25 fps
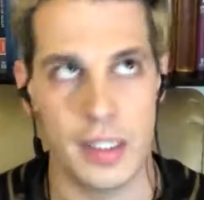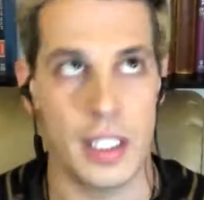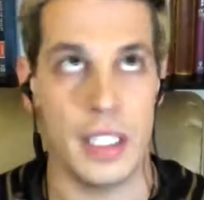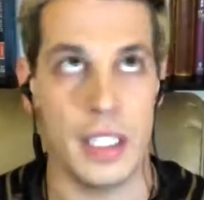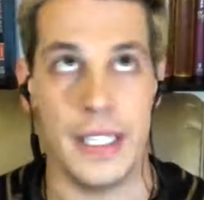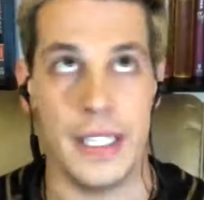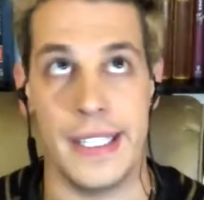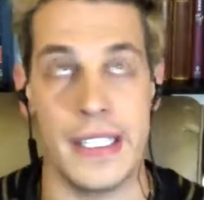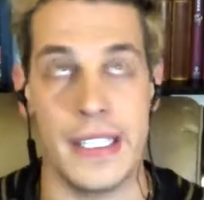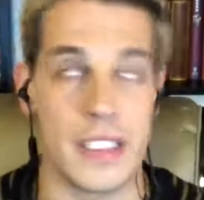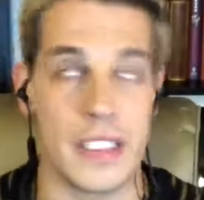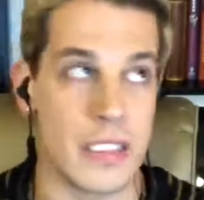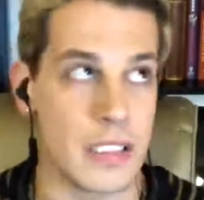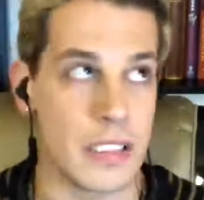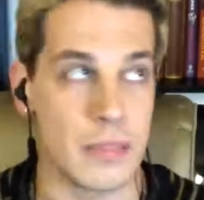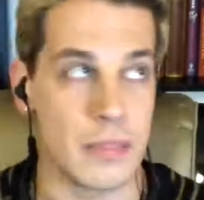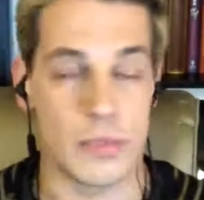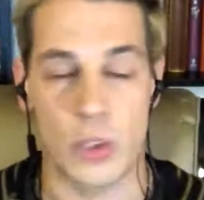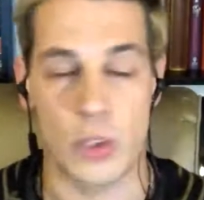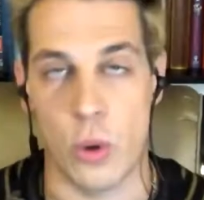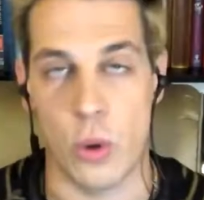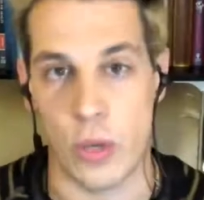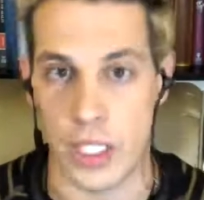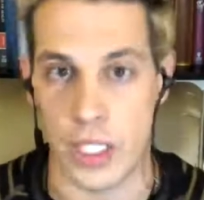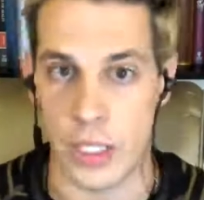here's some
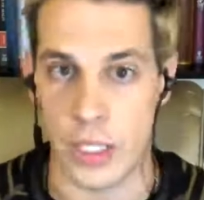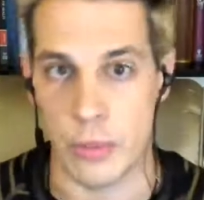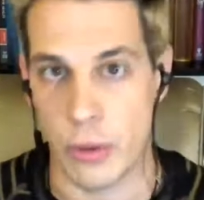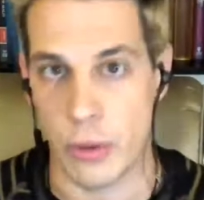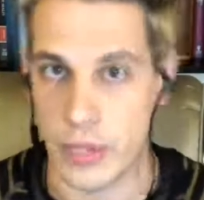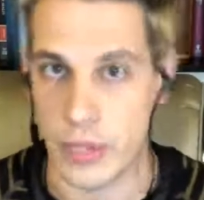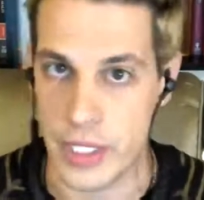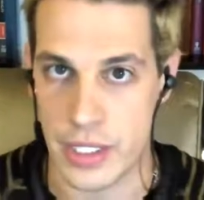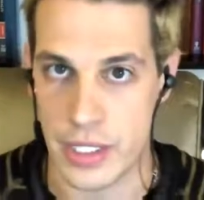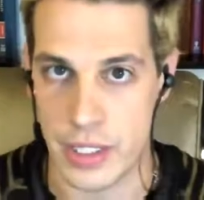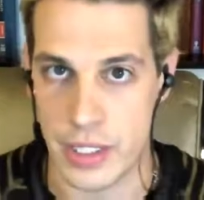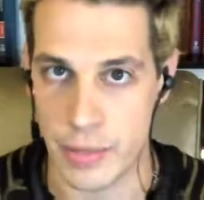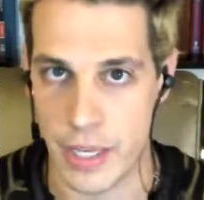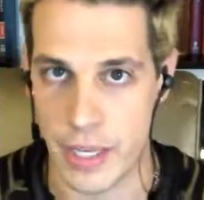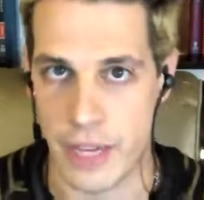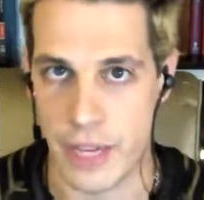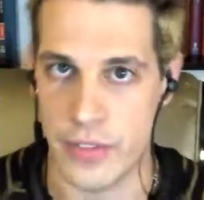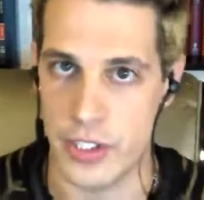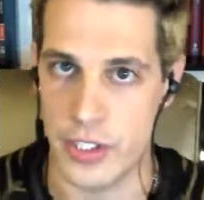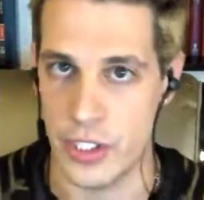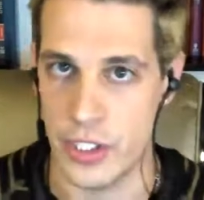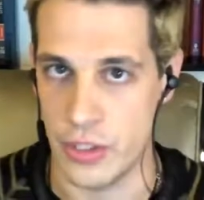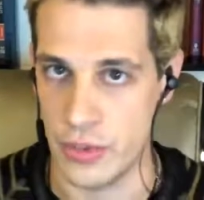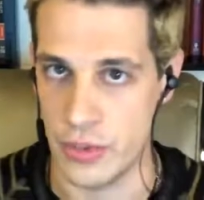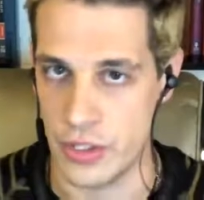talking points about
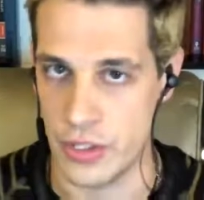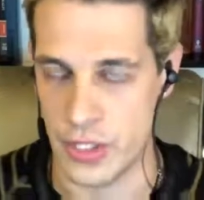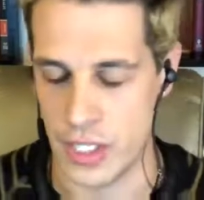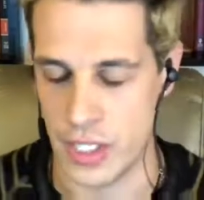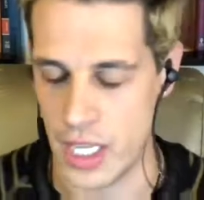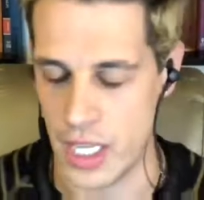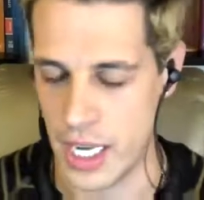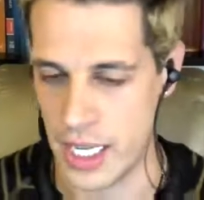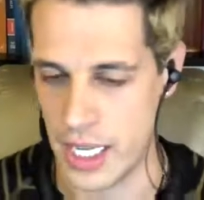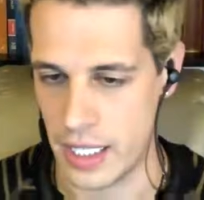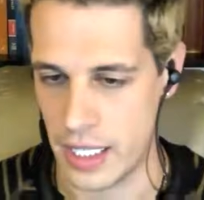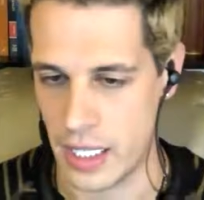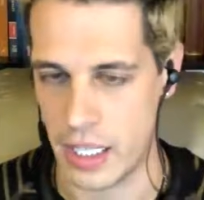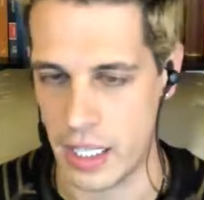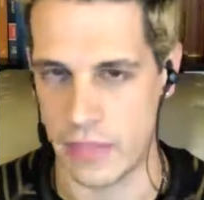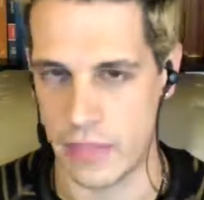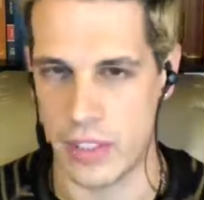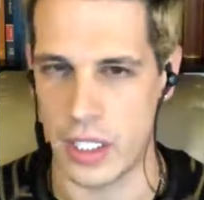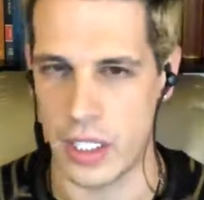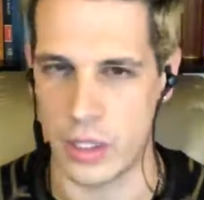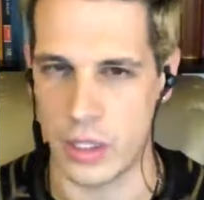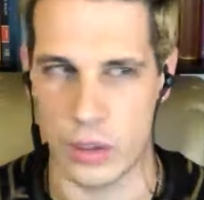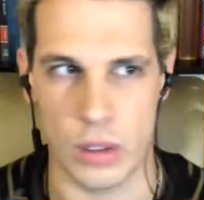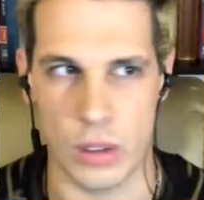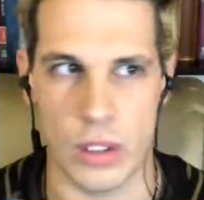the news today, kind of
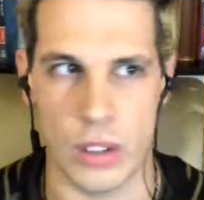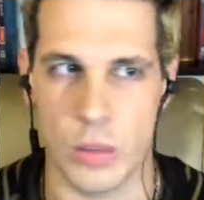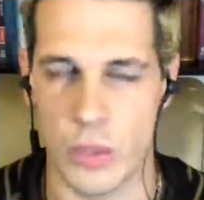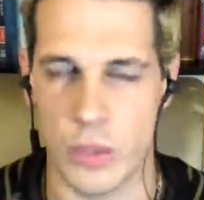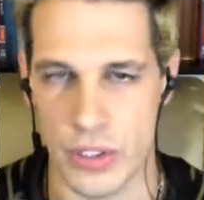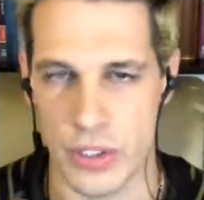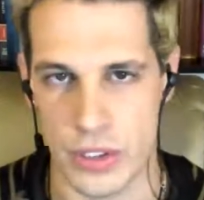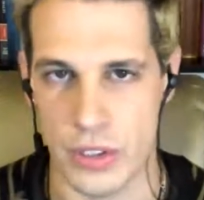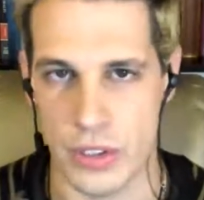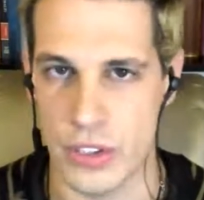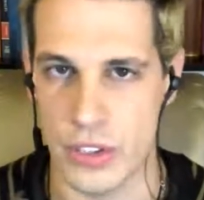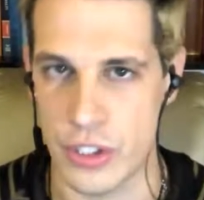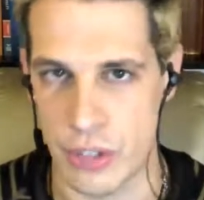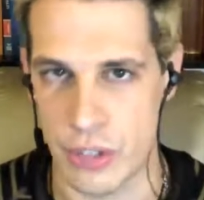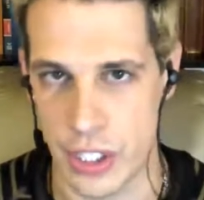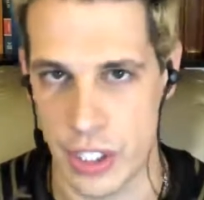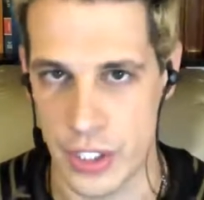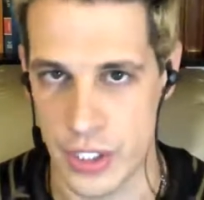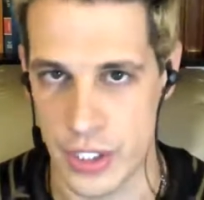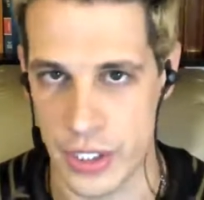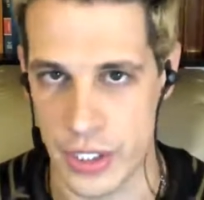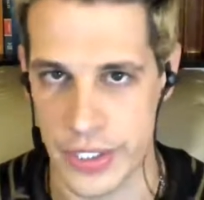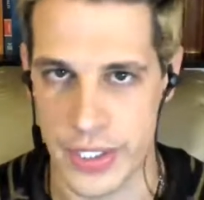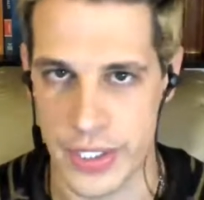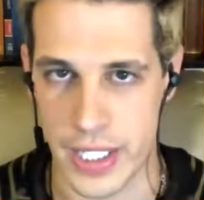like look at what's on
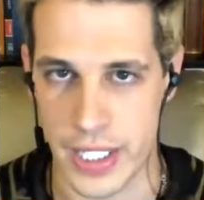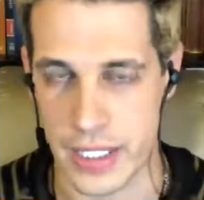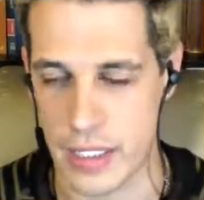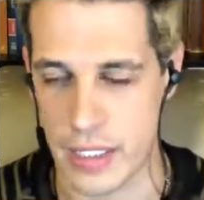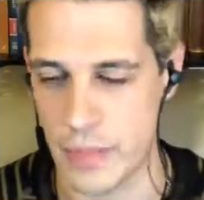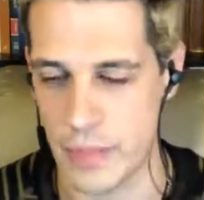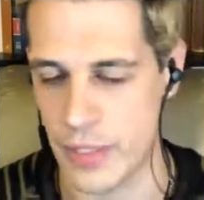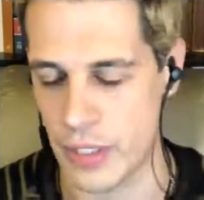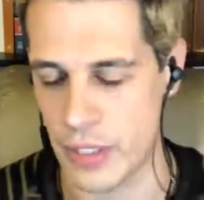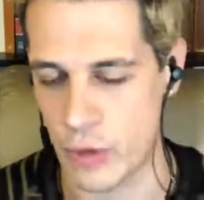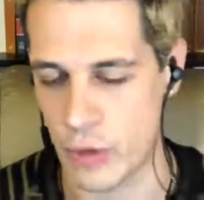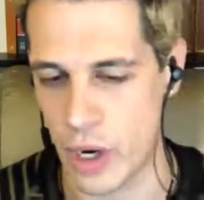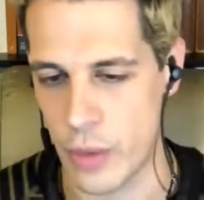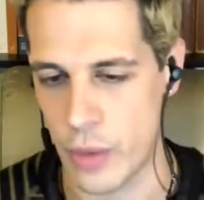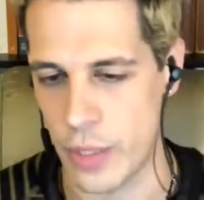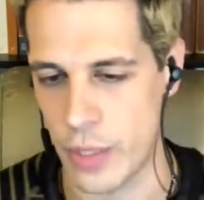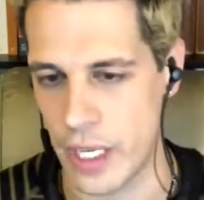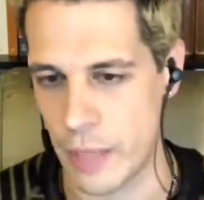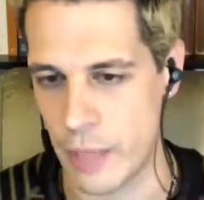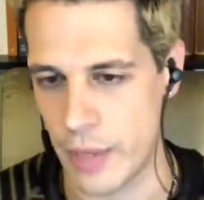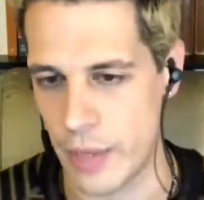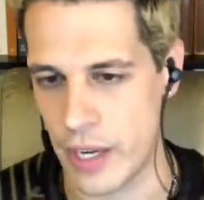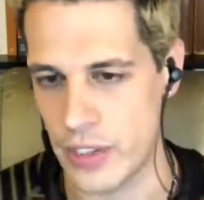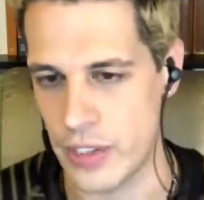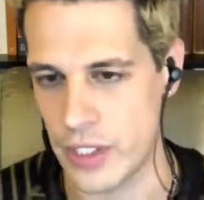Drudge and say something right-wing
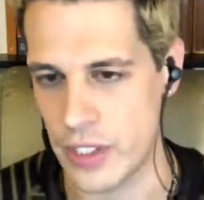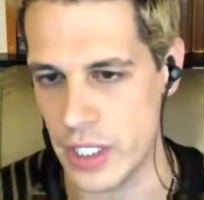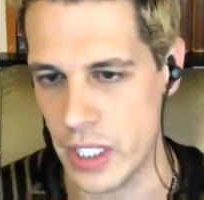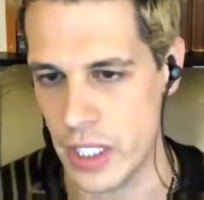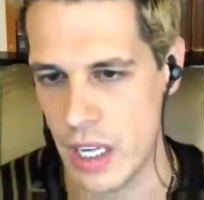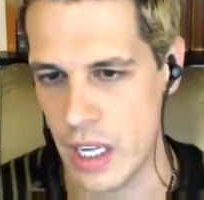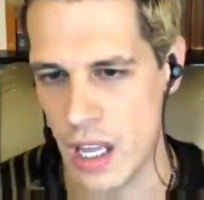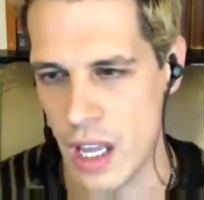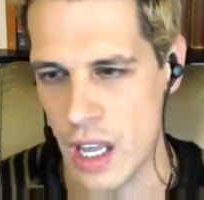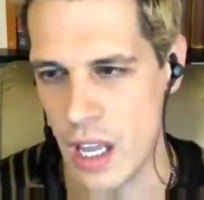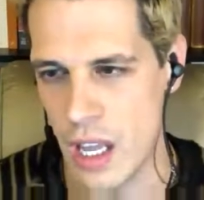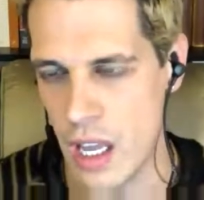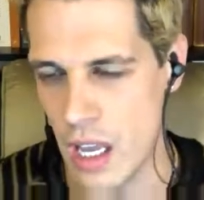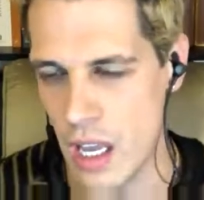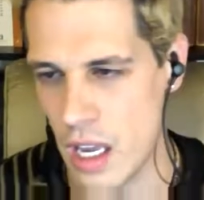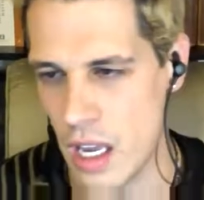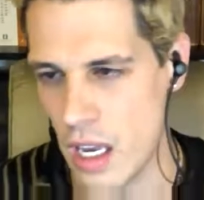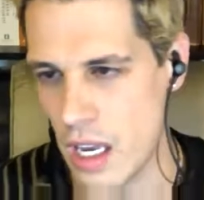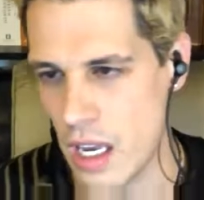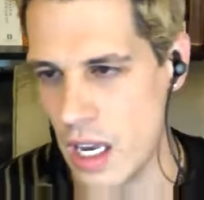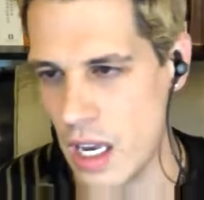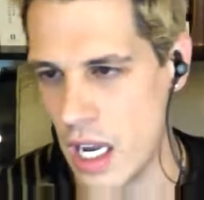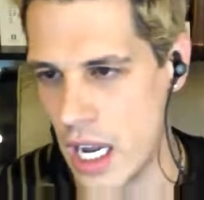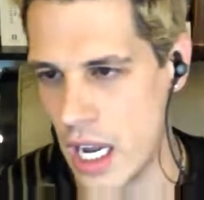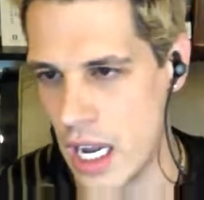about it.
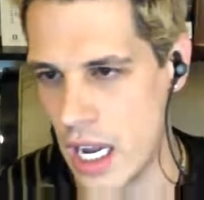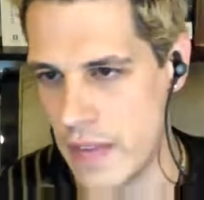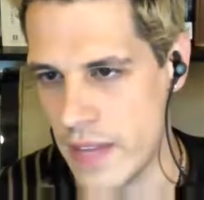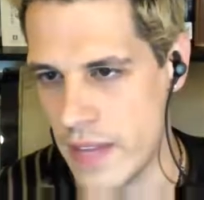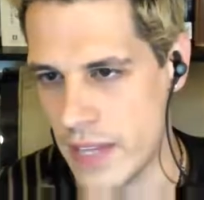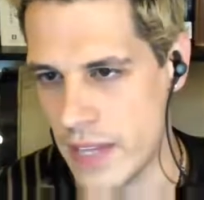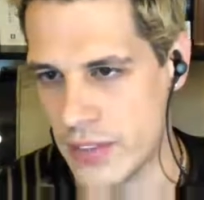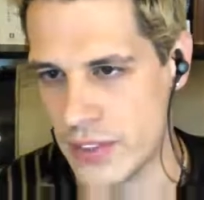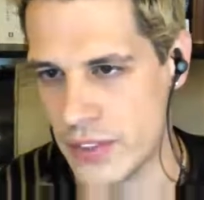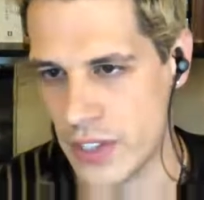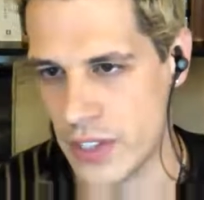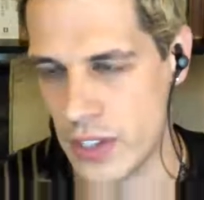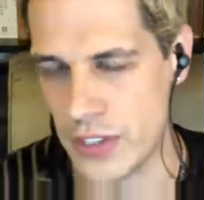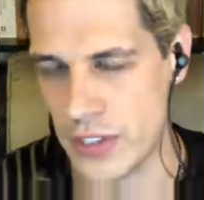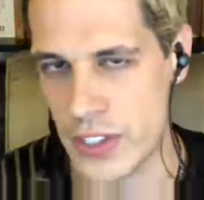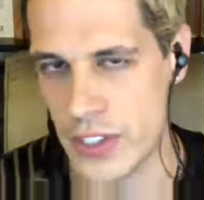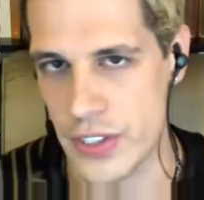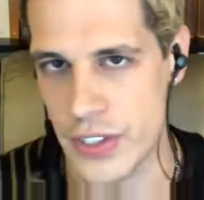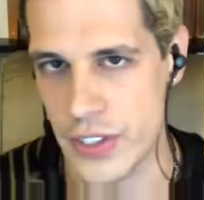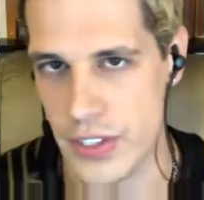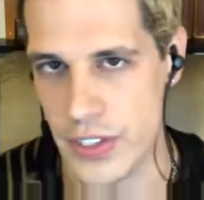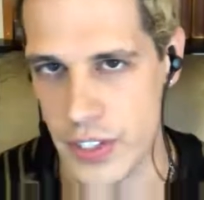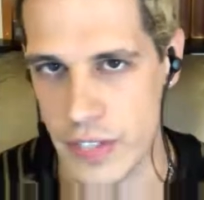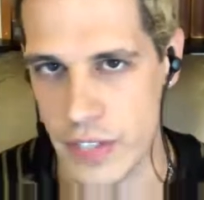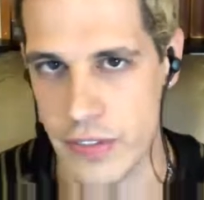And that started
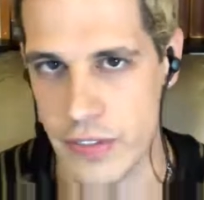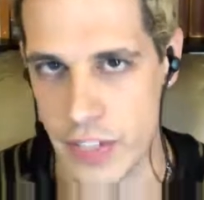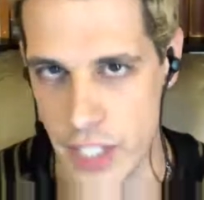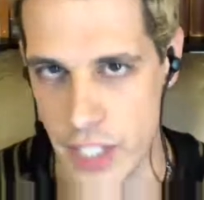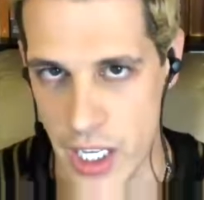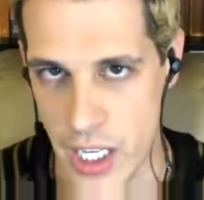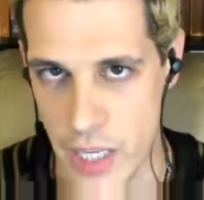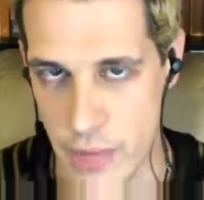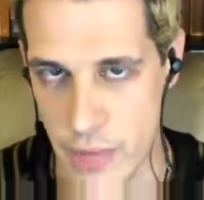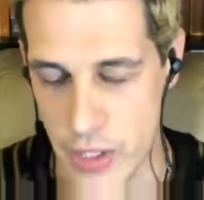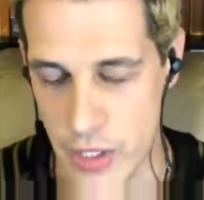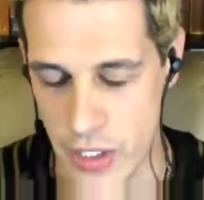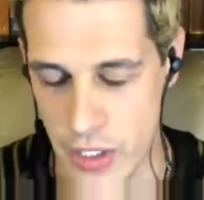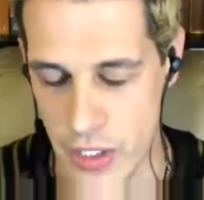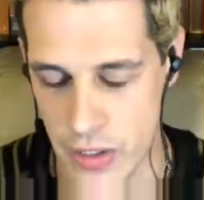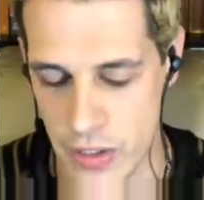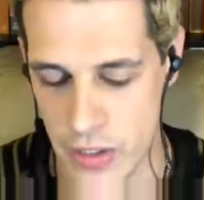to suffocate me.